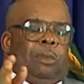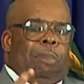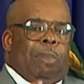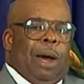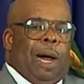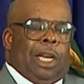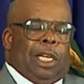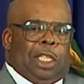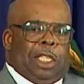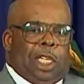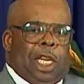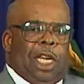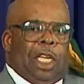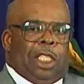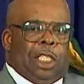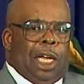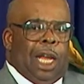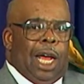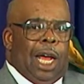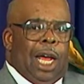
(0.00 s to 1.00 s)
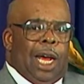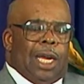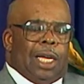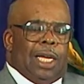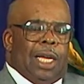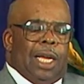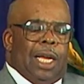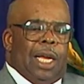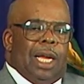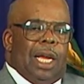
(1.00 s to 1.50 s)
by the seaside
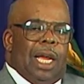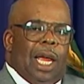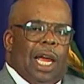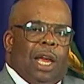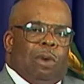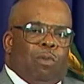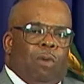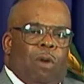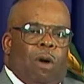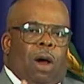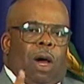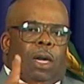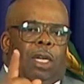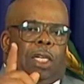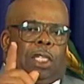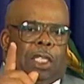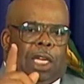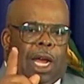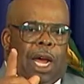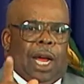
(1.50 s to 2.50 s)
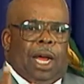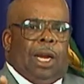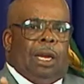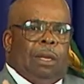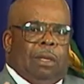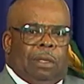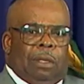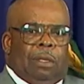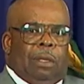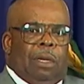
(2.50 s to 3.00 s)
in one
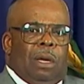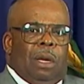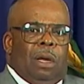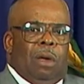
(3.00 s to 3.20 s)
tanner's,